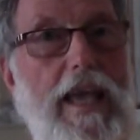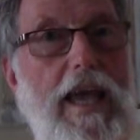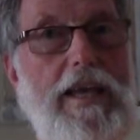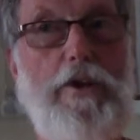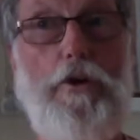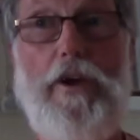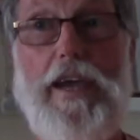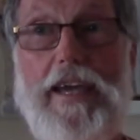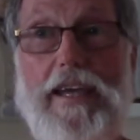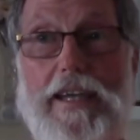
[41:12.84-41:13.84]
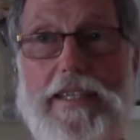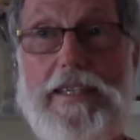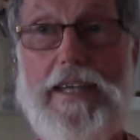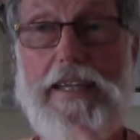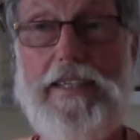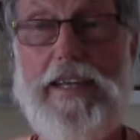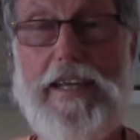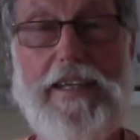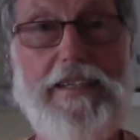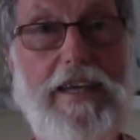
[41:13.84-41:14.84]
And knowing and
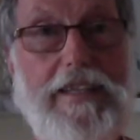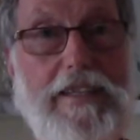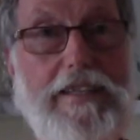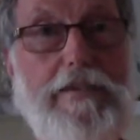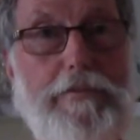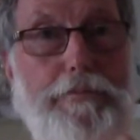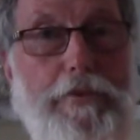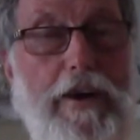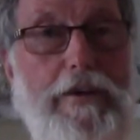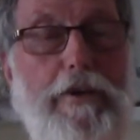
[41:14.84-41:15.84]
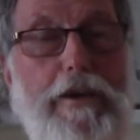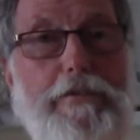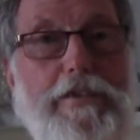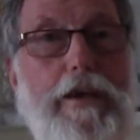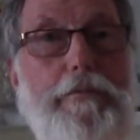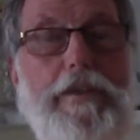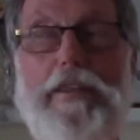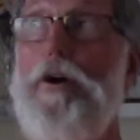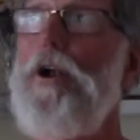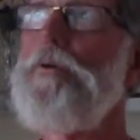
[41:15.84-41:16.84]
sensing that this great wave is coming,
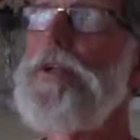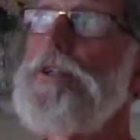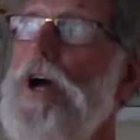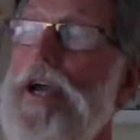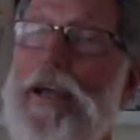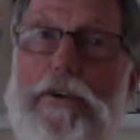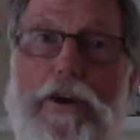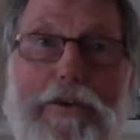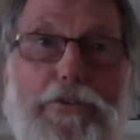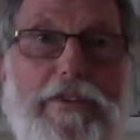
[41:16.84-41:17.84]
they all went to higher ground.